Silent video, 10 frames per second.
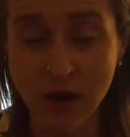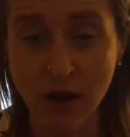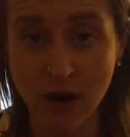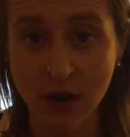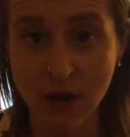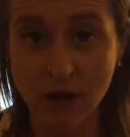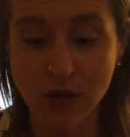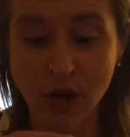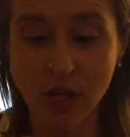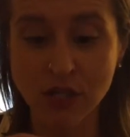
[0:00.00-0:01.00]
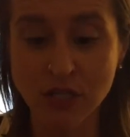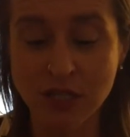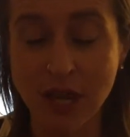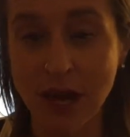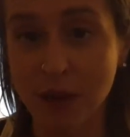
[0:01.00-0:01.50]
are not
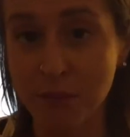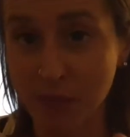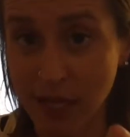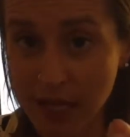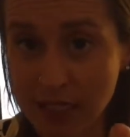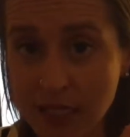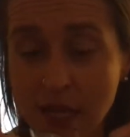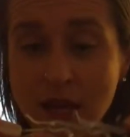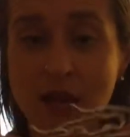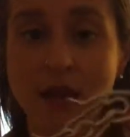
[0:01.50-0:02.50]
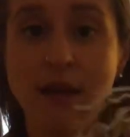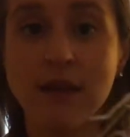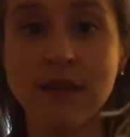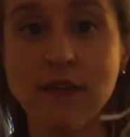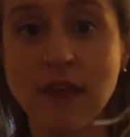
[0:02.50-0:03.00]
just cut blunt,
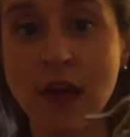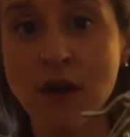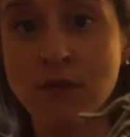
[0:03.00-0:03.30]
that they are